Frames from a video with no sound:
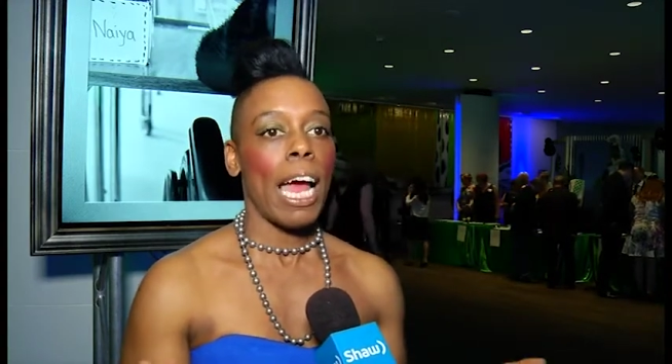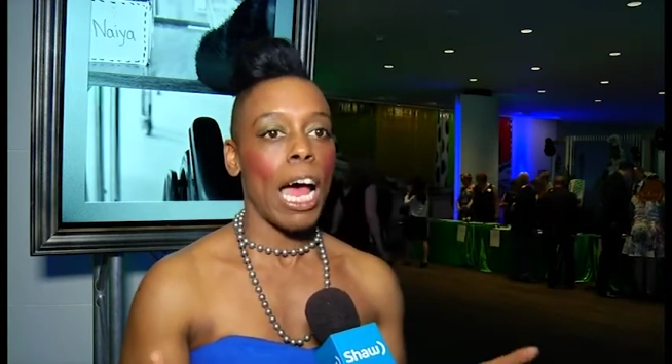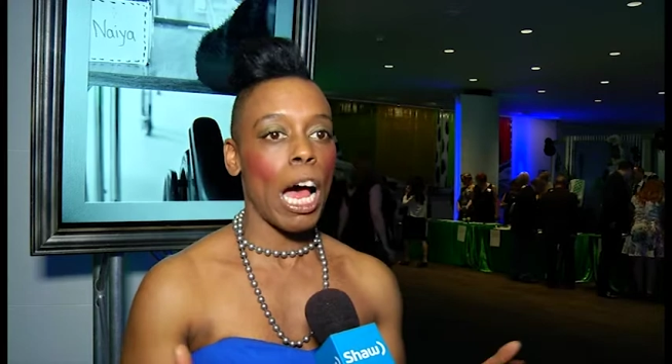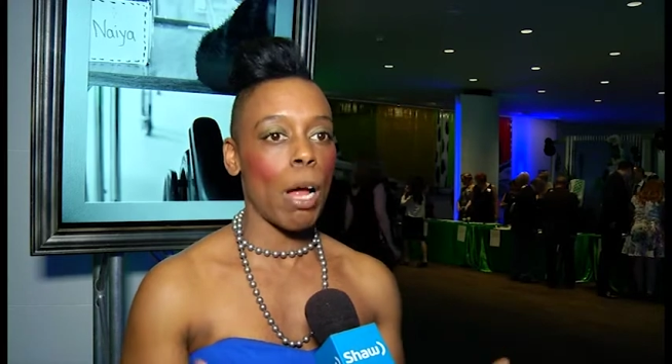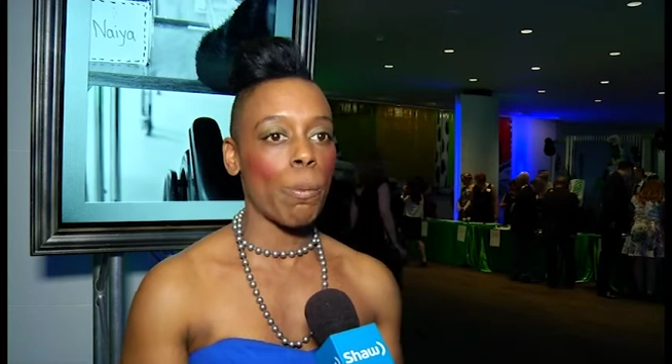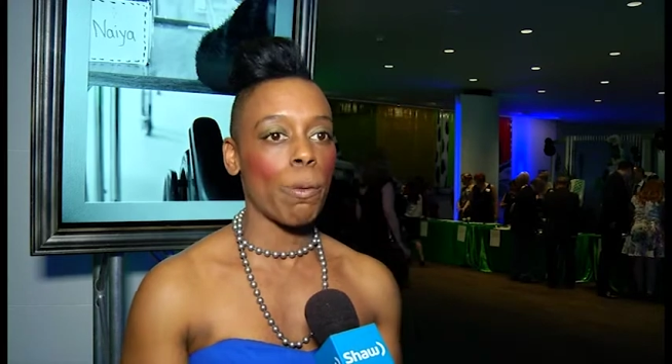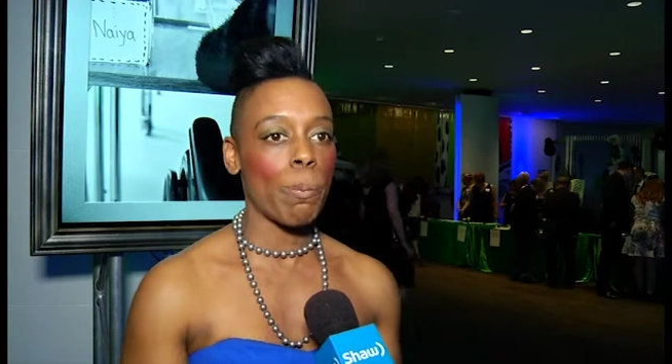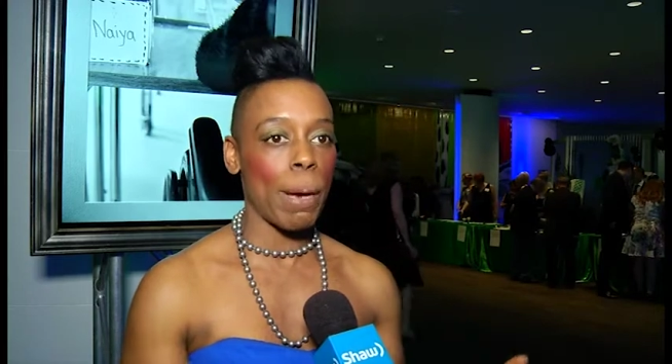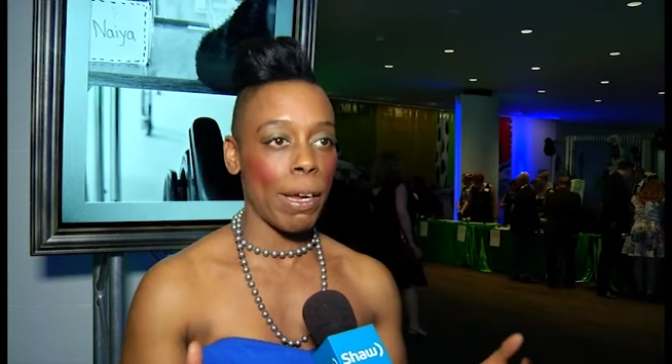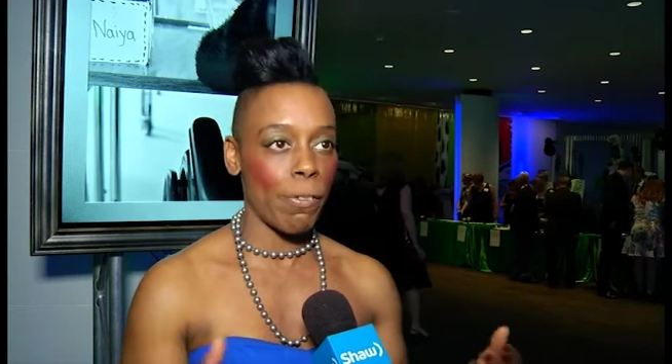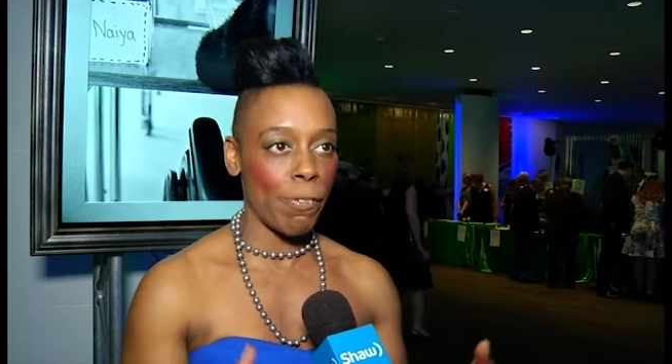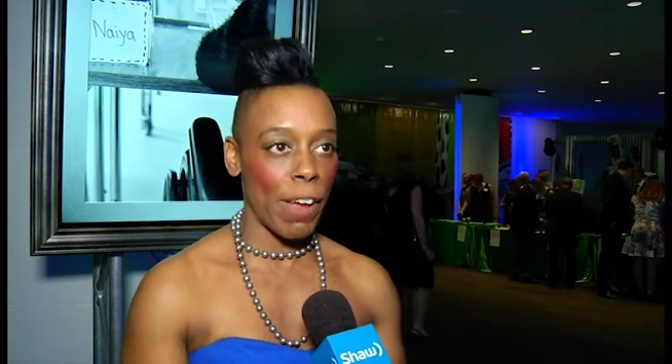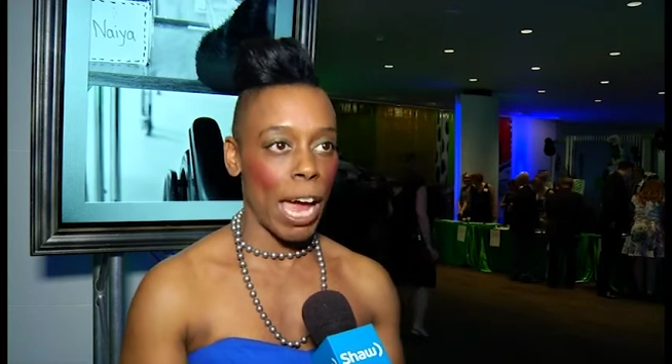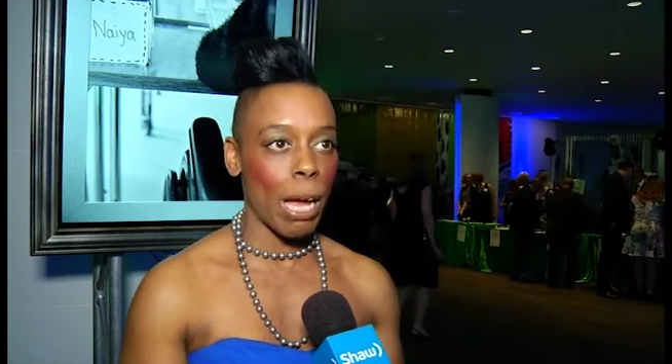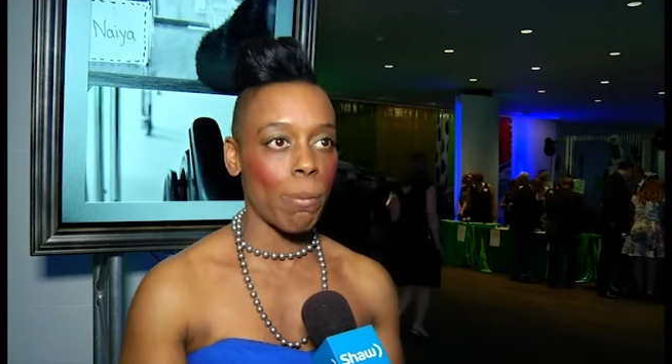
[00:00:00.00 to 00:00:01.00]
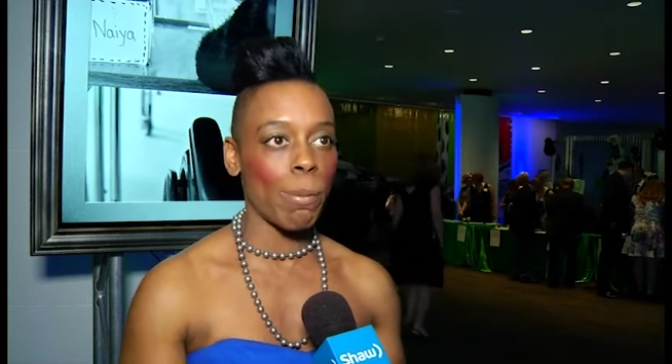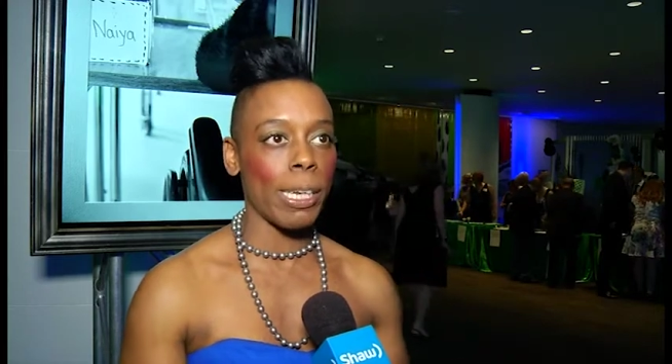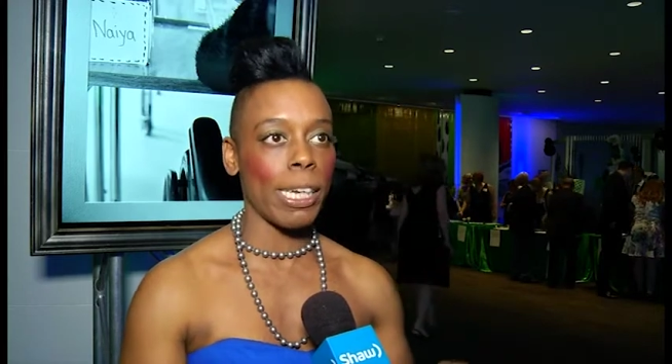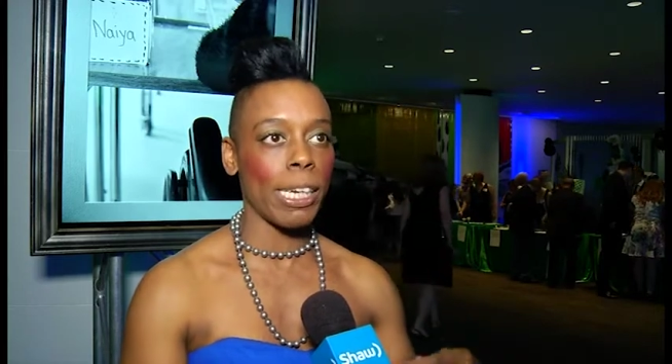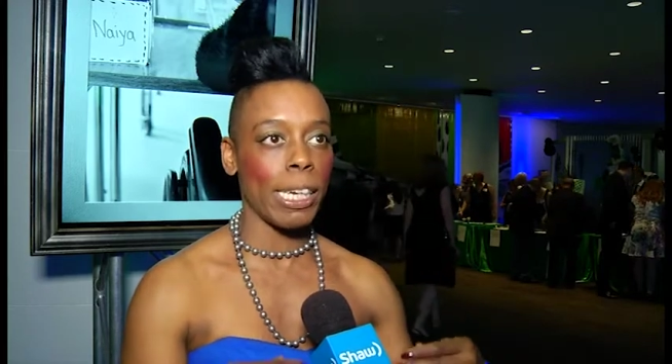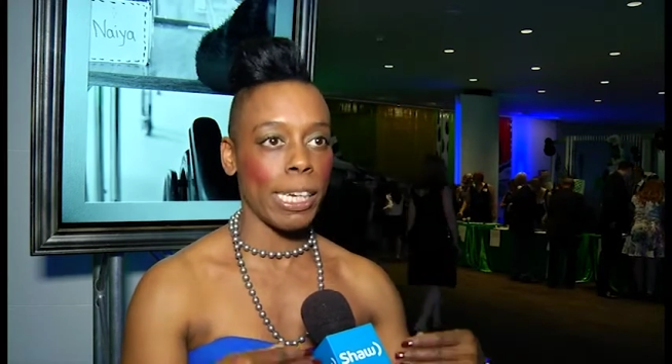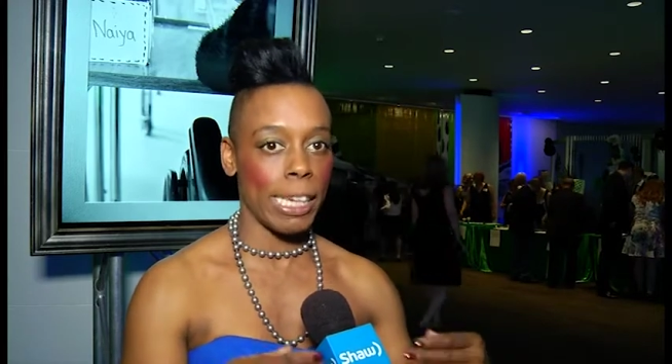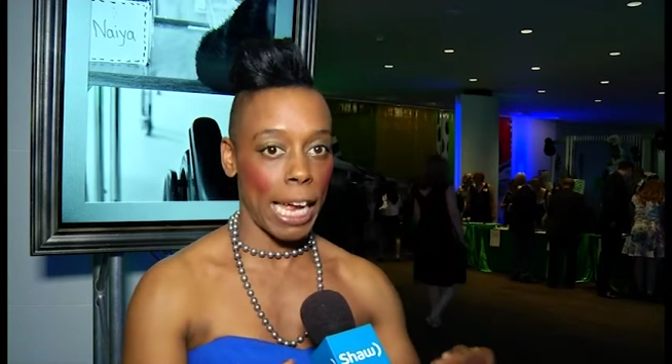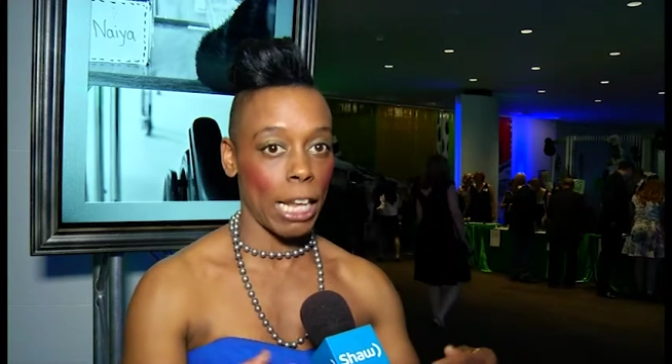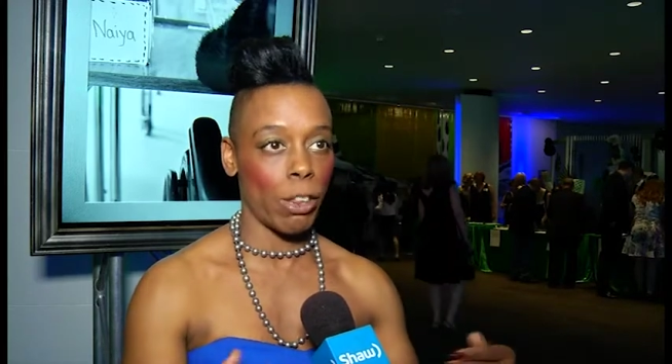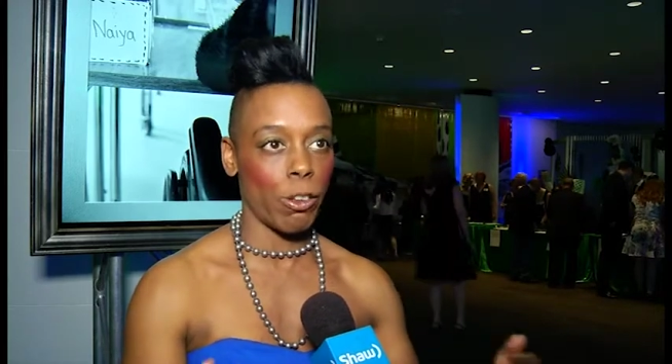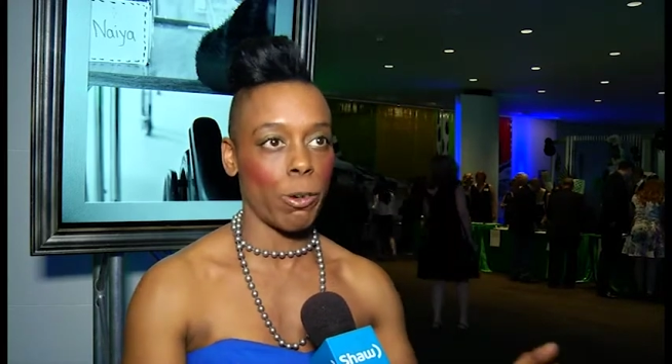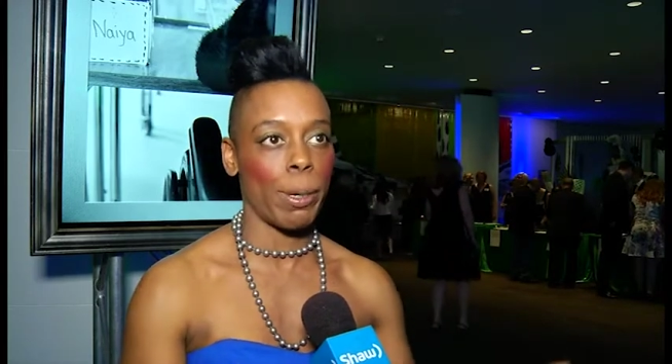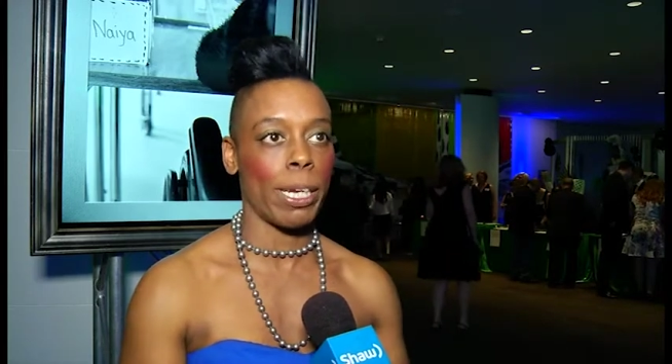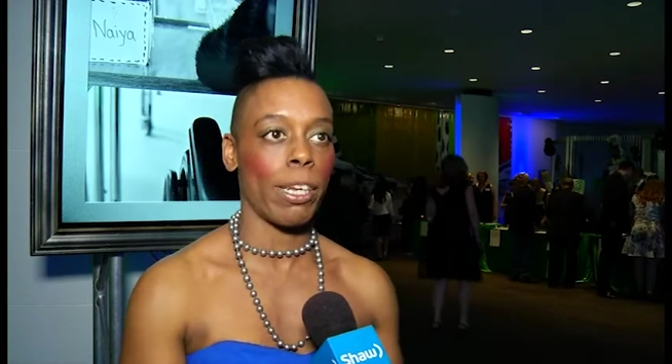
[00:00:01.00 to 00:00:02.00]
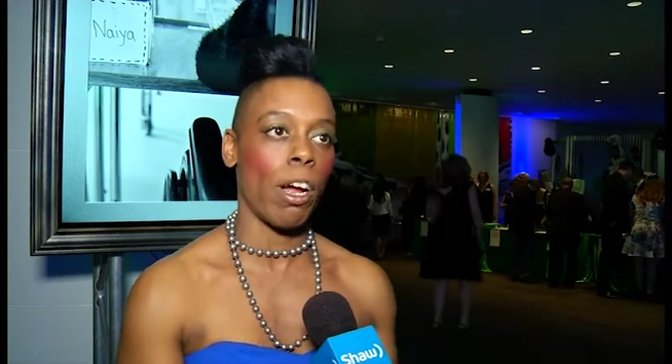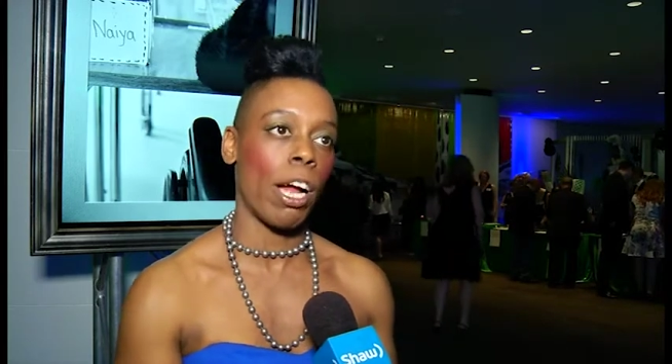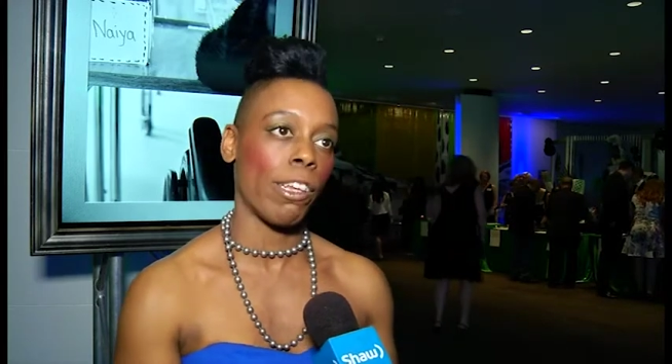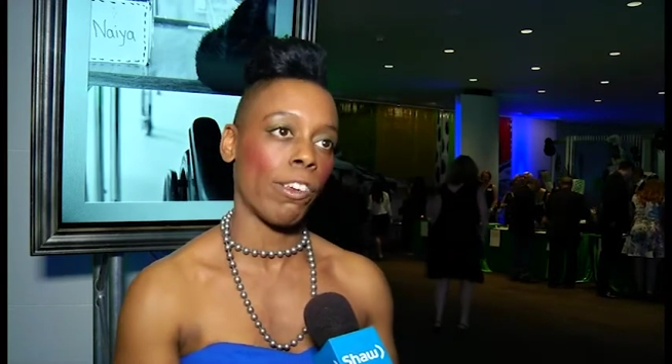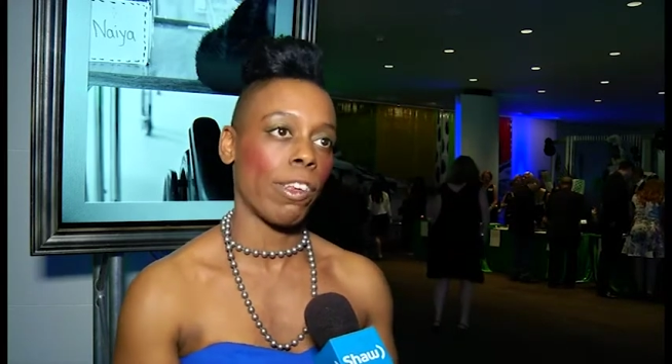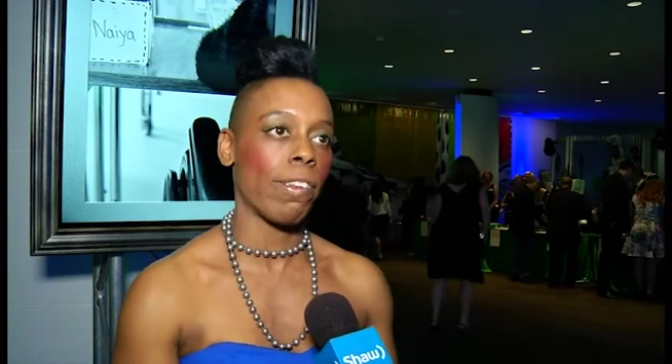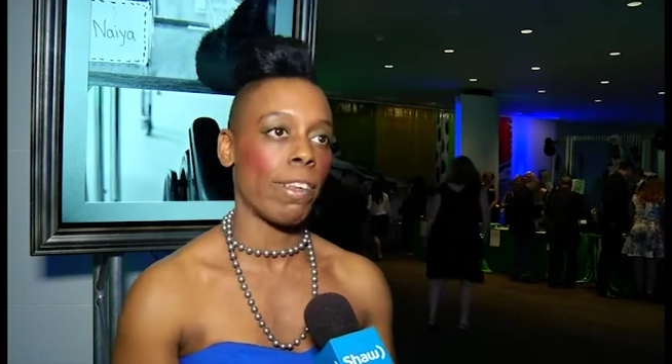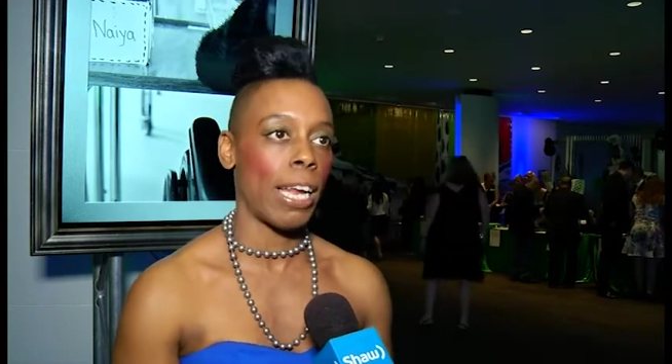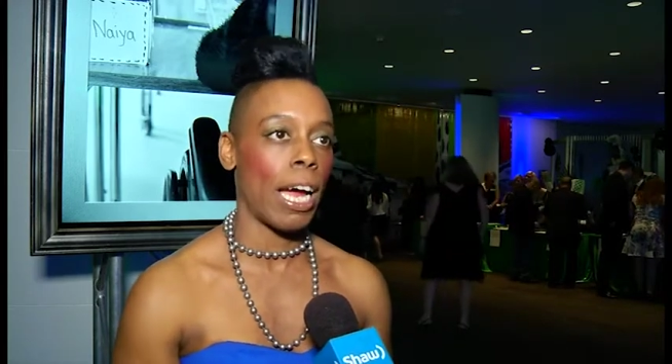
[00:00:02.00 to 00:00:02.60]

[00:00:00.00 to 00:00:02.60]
helped my family get through it, not just